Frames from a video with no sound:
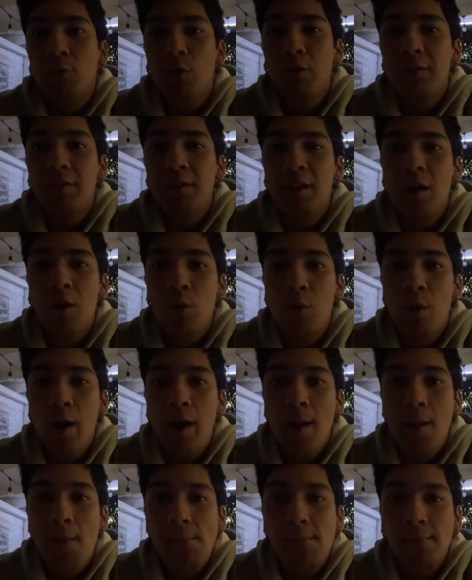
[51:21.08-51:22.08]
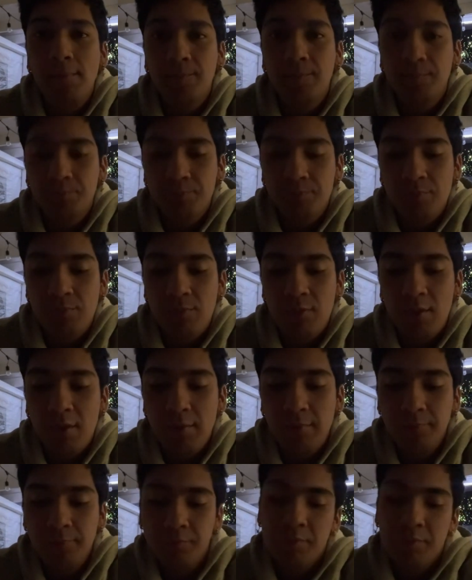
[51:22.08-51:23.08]
Walling out, right?
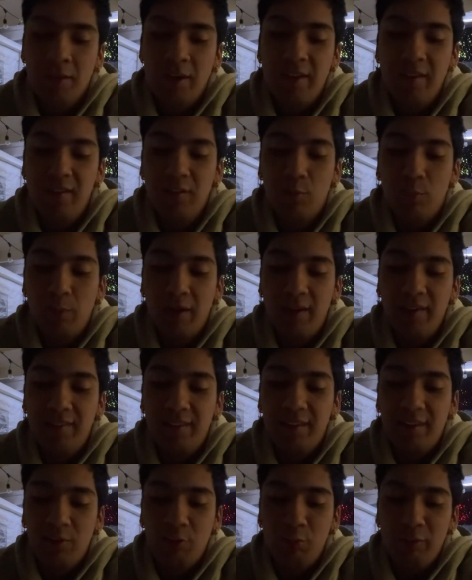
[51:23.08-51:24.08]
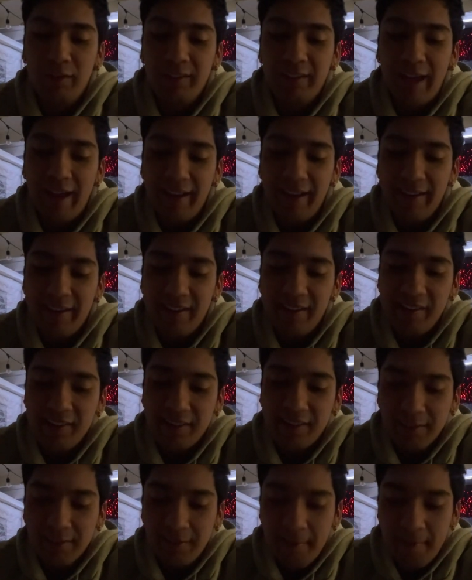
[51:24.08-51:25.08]
And his plate said, read
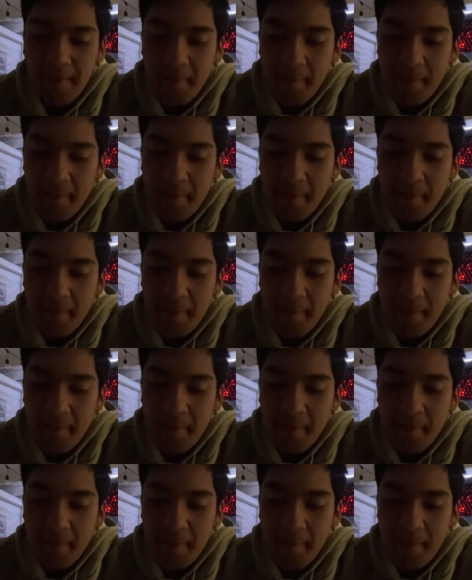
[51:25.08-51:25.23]
Dianetics.